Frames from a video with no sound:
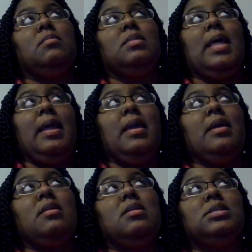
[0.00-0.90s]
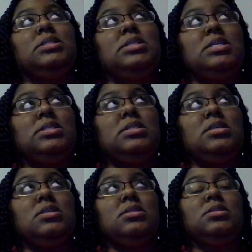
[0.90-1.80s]
lightheadedness,
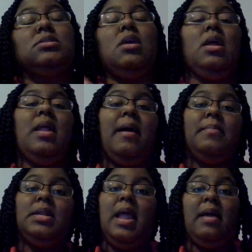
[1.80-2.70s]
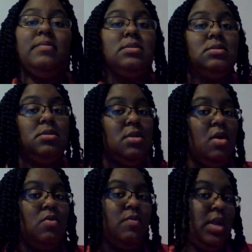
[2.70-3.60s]
dizziness, and I've been having, you
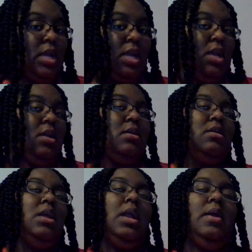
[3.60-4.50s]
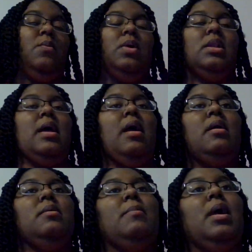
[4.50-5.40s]
know, ringing and
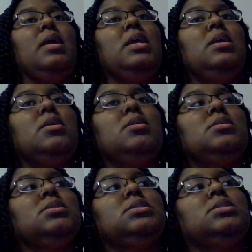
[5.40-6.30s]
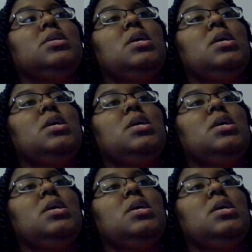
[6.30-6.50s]
whatnot in my ears,